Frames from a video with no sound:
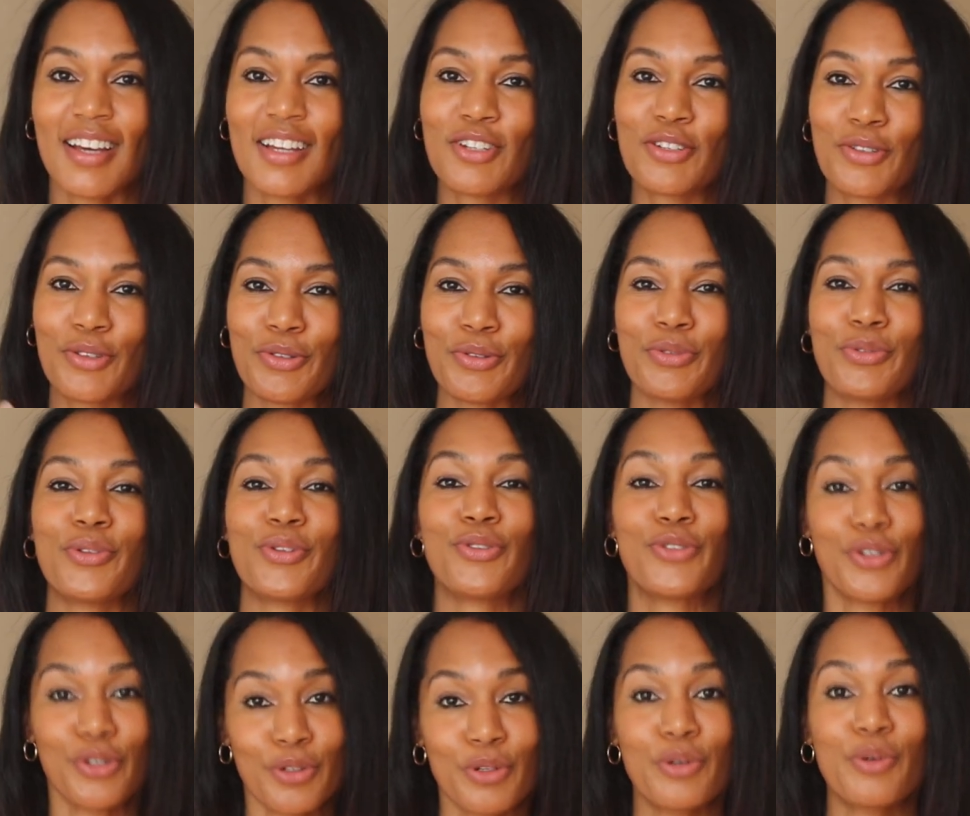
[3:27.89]
to
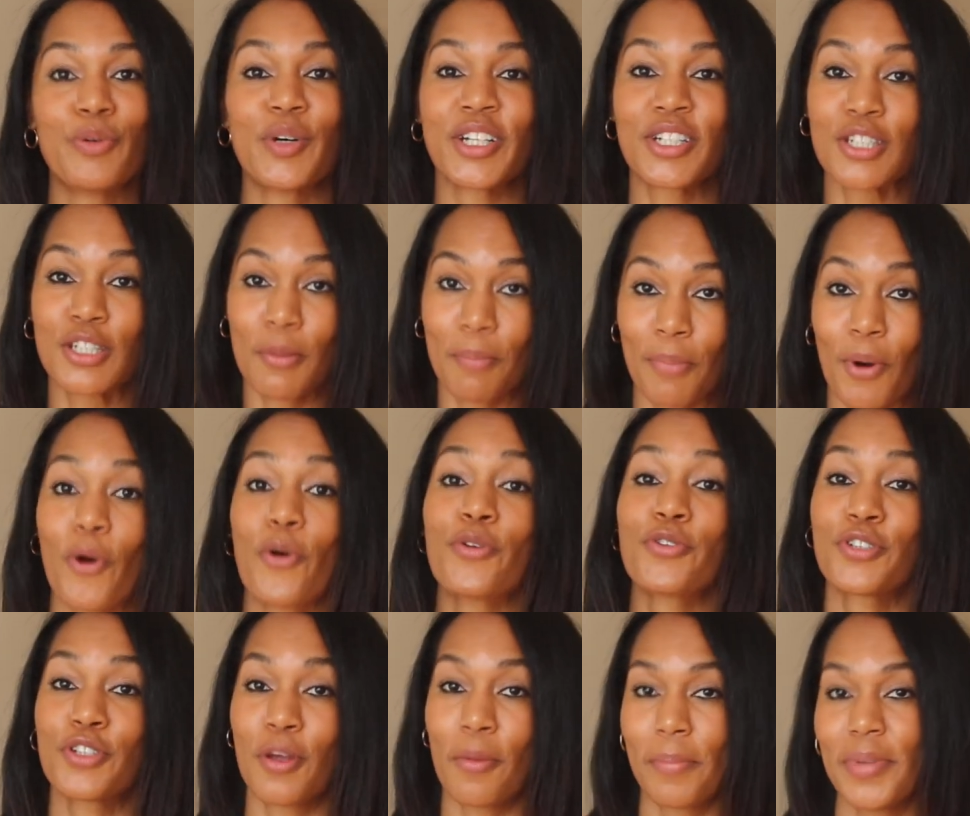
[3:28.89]
do what's
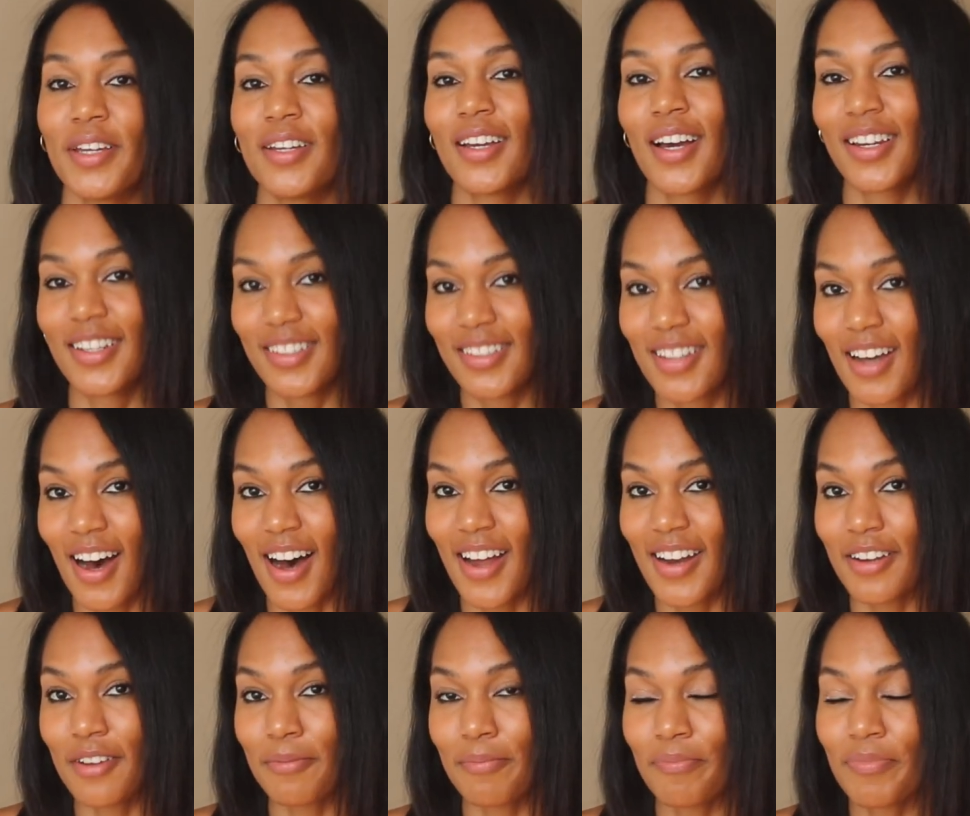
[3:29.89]
supposed to be
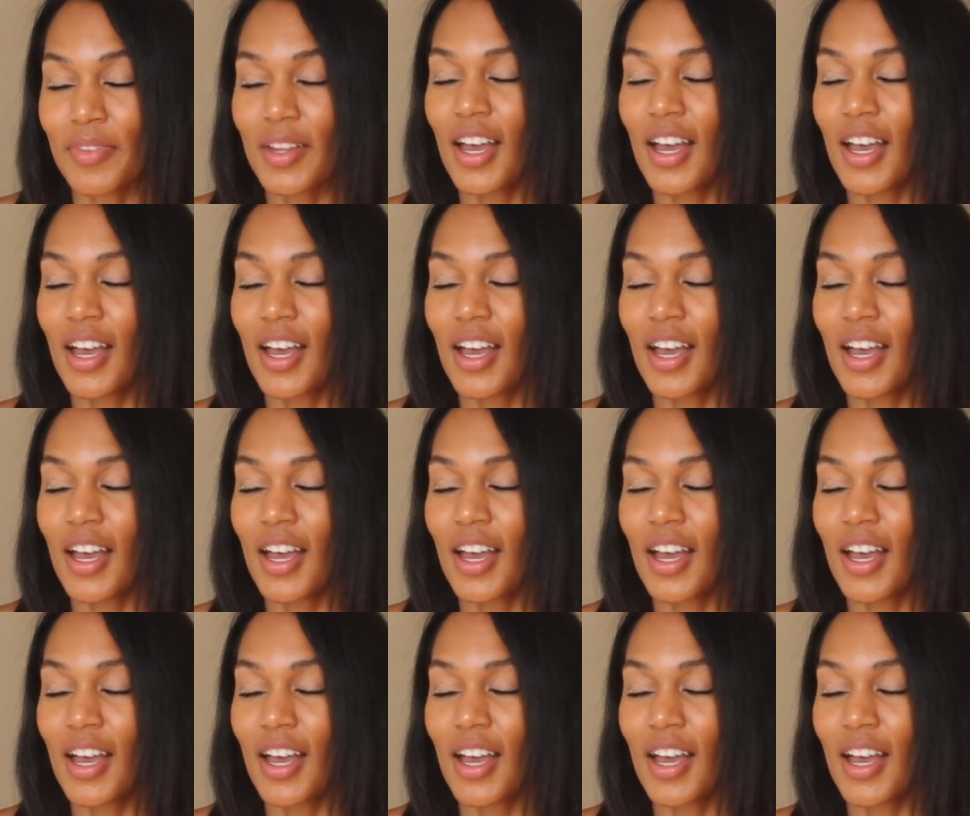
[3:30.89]
done